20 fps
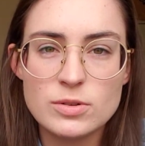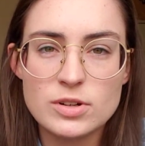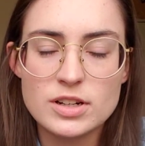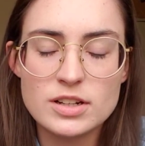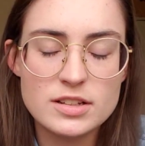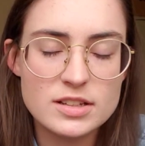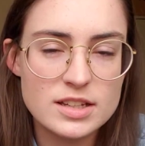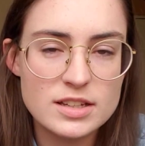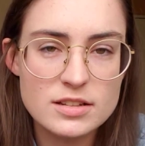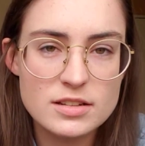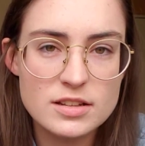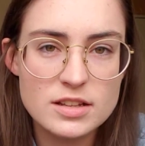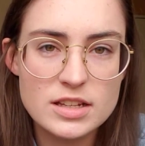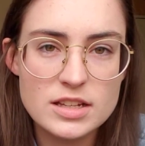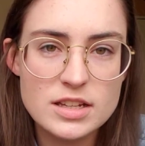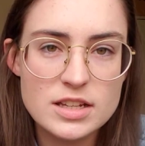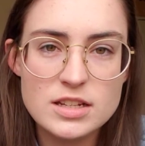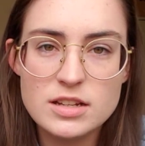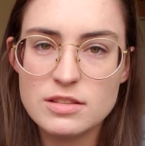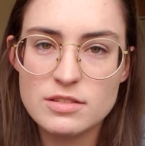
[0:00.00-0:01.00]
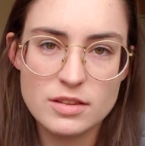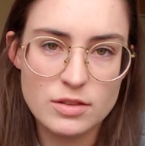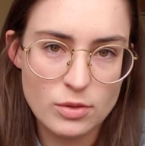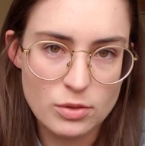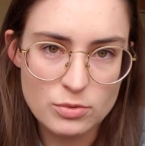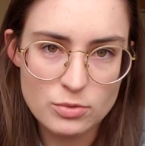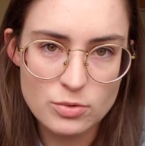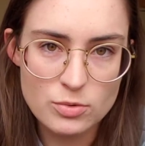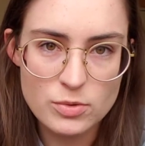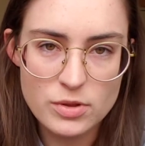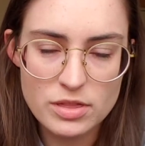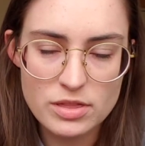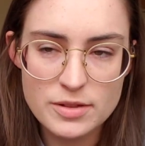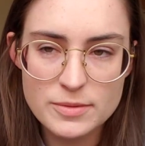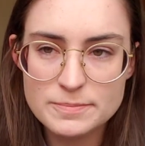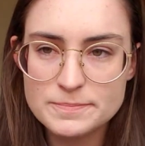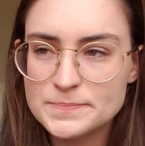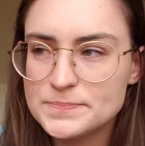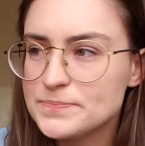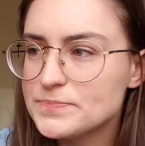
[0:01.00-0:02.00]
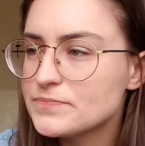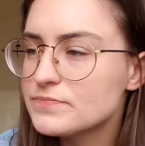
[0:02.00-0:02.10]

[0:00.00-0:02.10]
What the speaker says: going to get anything through with them.